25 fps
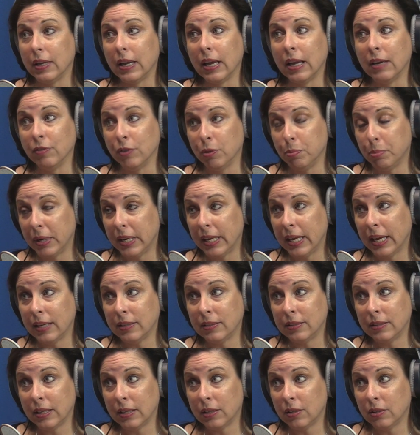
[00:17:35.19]
Everybody
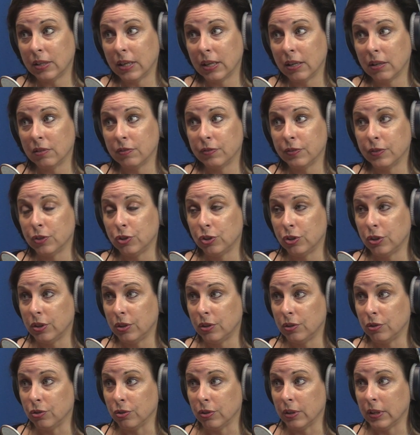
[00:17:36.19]
has dental care for
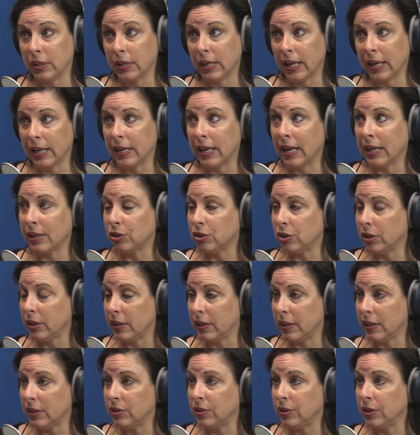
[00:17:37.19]
children, and actually
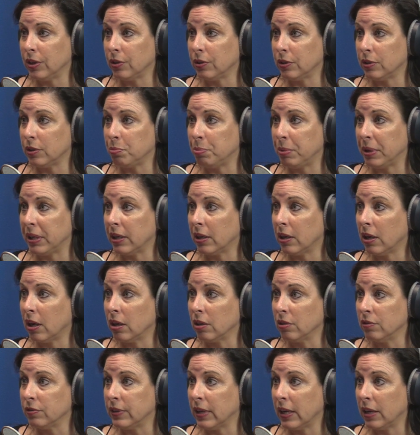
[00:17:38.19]
this year it's being
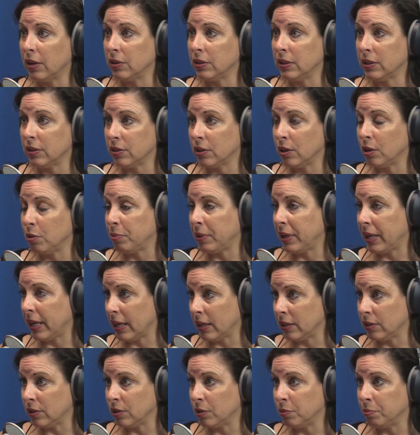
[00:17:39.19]
carved out and it's going to be
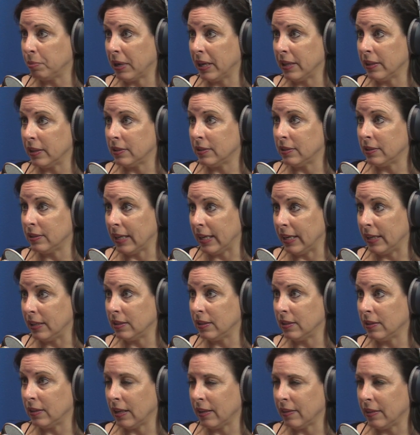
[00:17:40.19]
handled by the
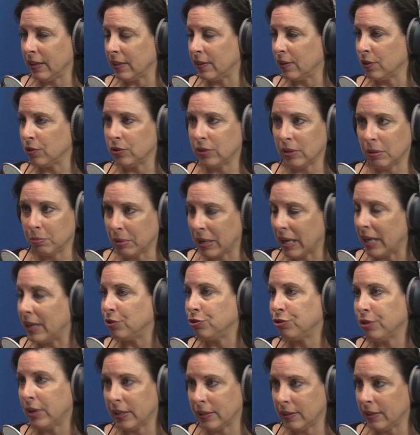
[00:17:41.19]
state, and I think they're
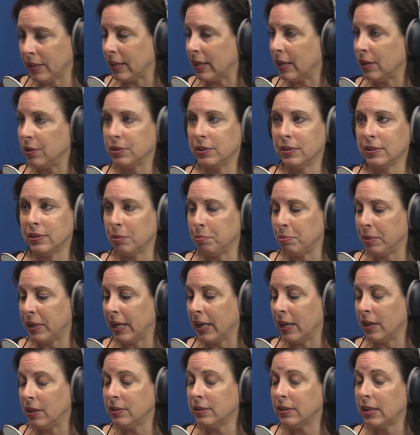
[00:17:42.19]
subcontracting it out to
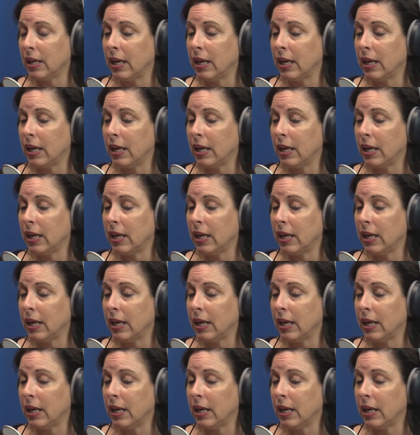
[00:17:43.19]
somebody else.